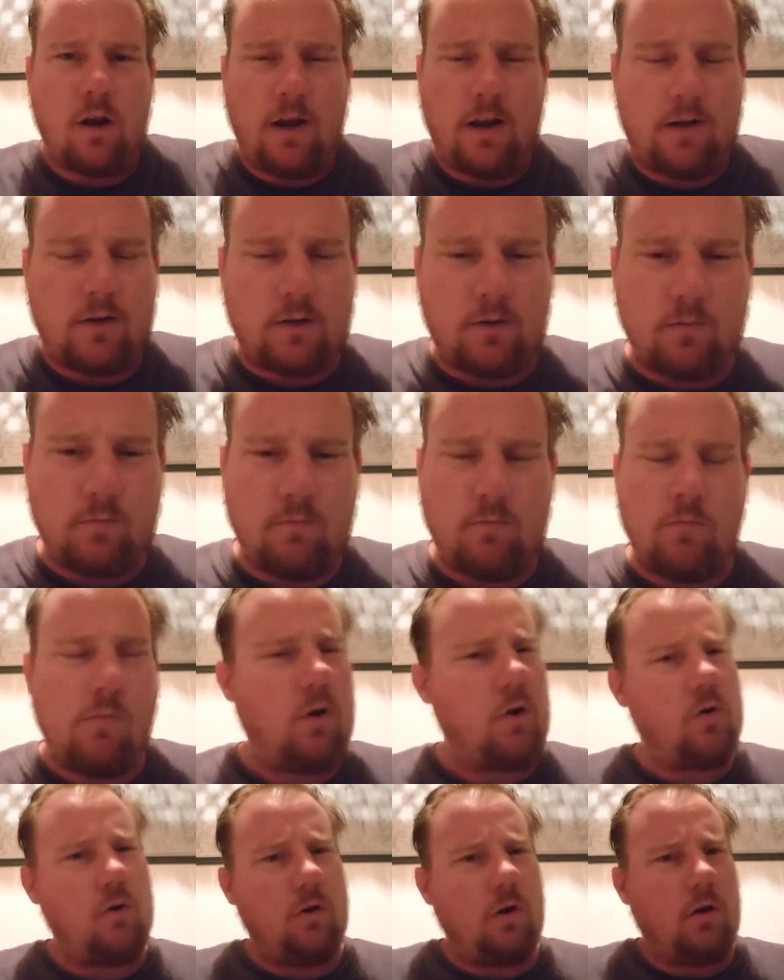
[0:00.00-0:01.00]
like
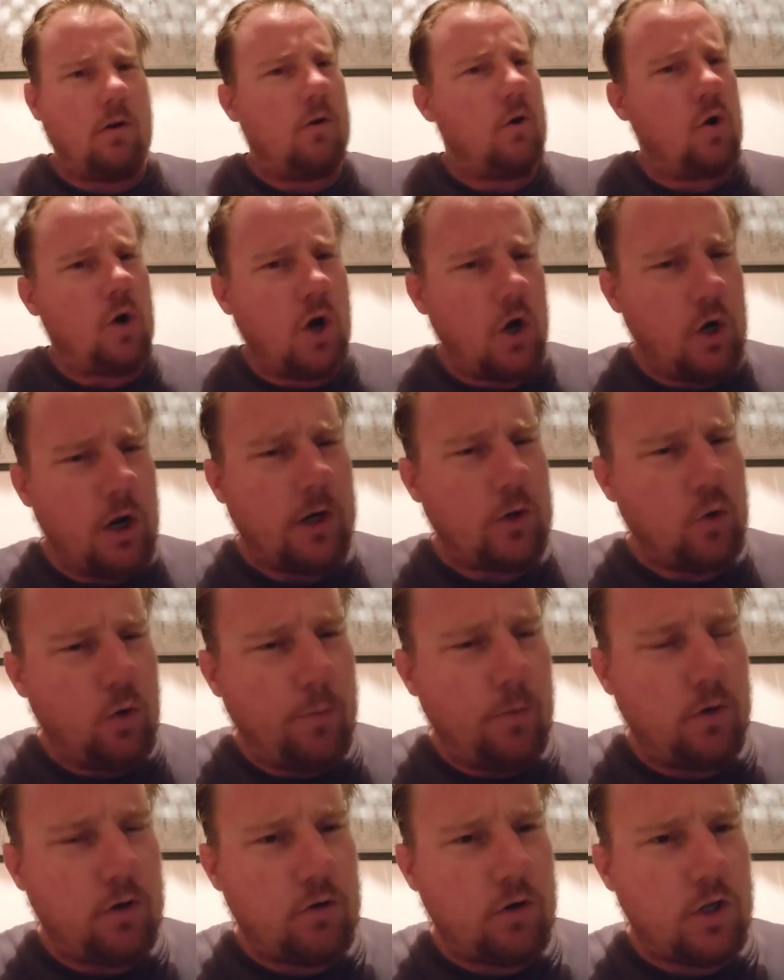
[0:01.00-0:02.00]

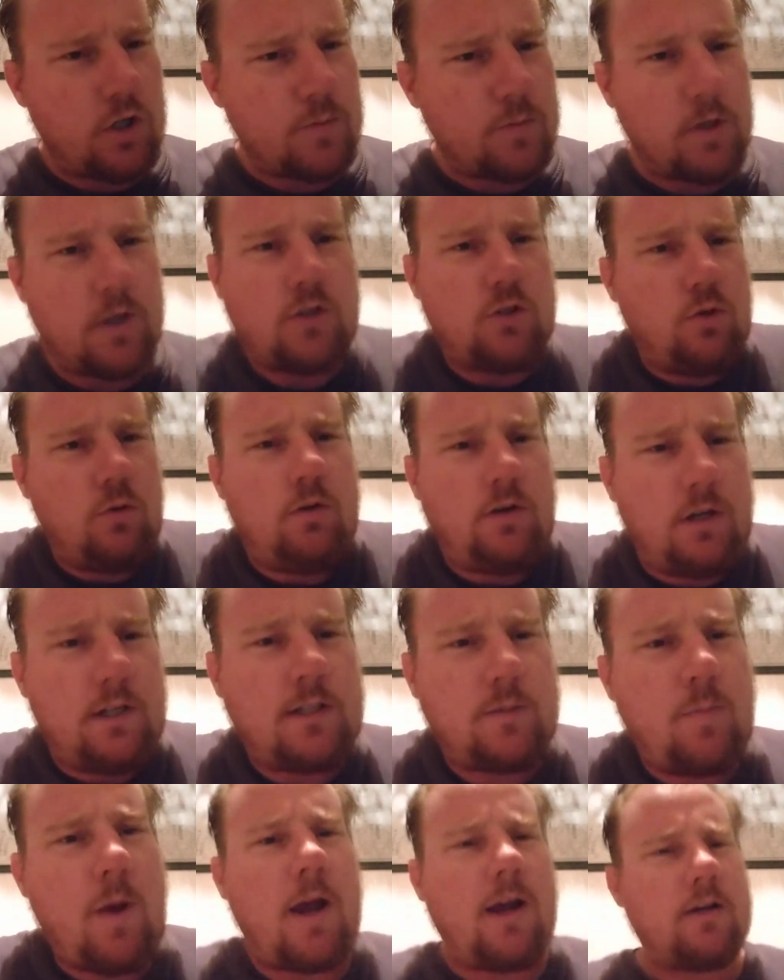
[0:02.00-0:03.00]
normal crisps, as you'd
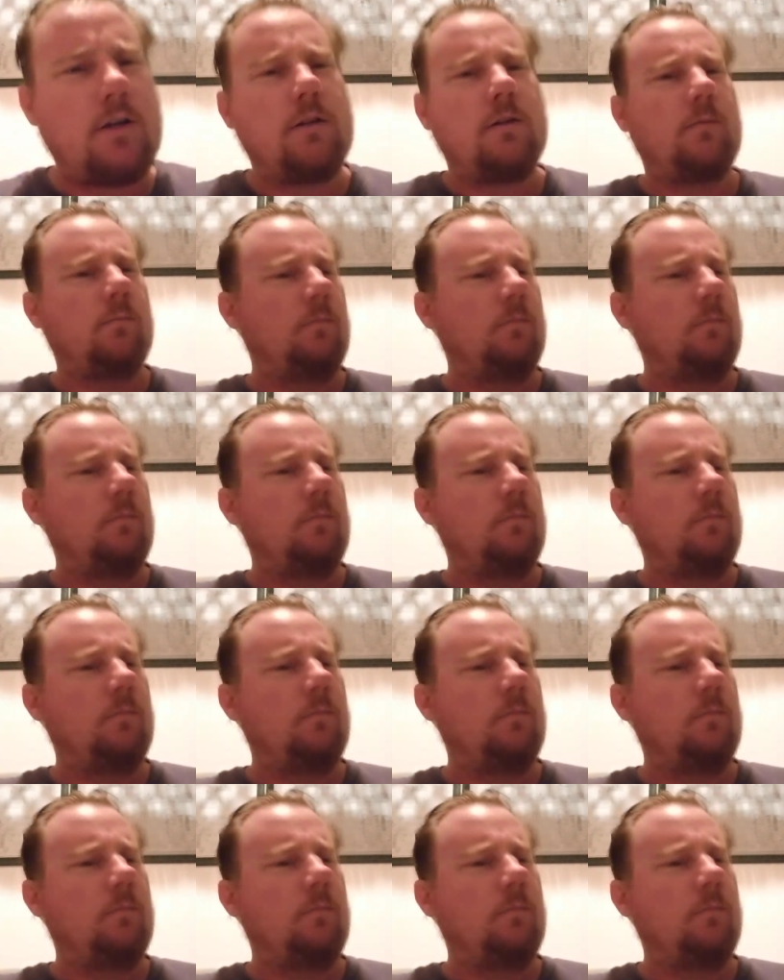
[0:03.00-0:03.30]
expect.